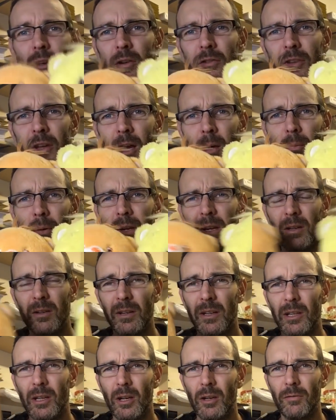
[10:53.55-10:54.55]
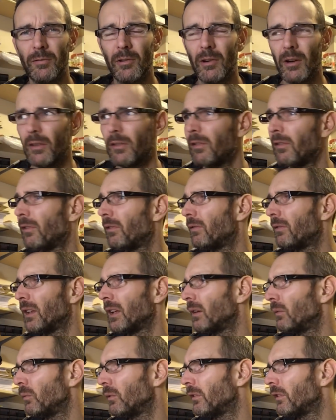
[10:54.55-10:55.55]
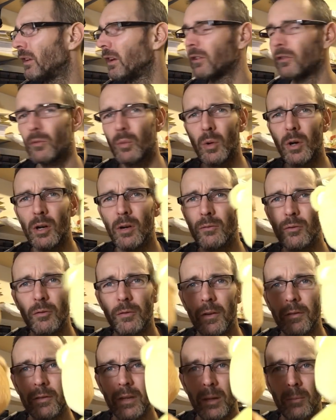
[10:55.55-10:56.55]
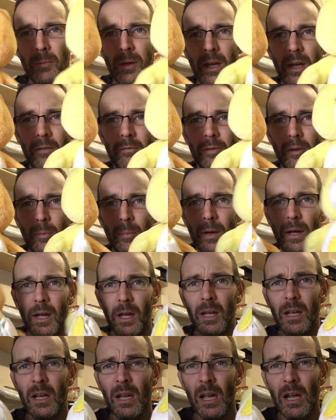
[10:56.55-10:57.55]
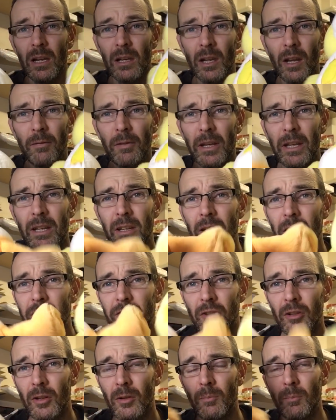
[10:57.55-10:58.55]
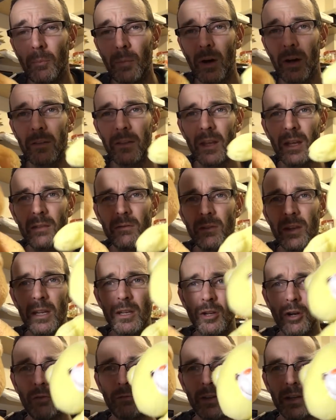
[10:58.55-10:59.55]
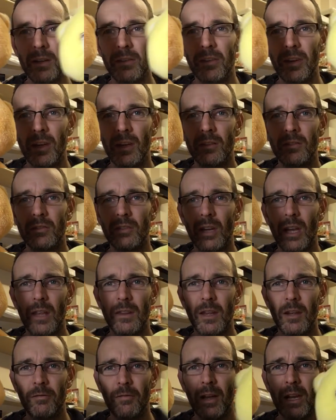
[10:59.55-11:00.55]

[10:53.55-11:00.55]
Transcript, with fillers: those up and I'm gonna go for, I think it was like £12 or £15 for the pair. Lovely condition, but they're not vintage and they're